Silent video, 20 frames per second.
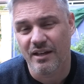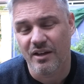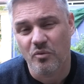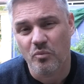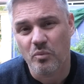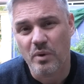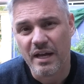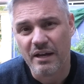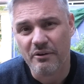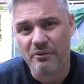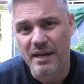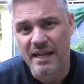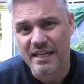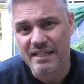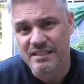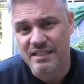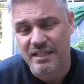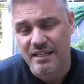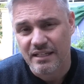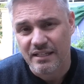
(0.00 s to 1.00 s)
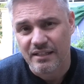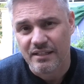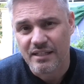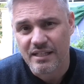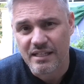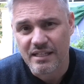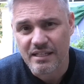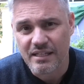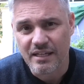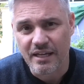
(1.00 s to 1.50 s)
Whereas
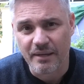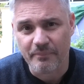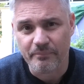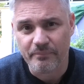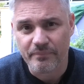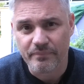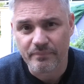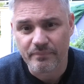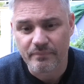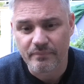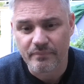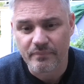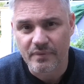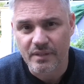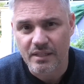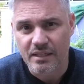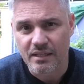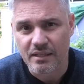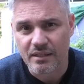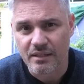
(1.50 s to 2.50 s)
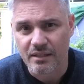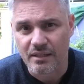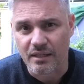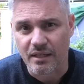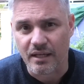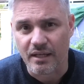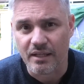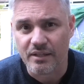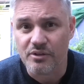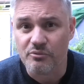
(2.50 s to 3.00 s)
the
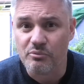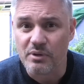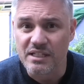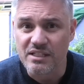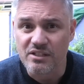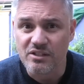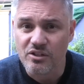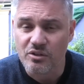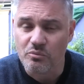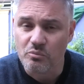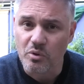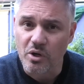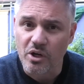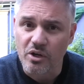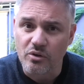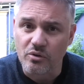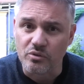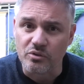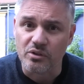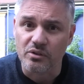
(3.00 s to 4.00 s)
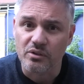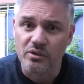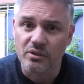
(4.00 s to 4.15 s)
rest of the world,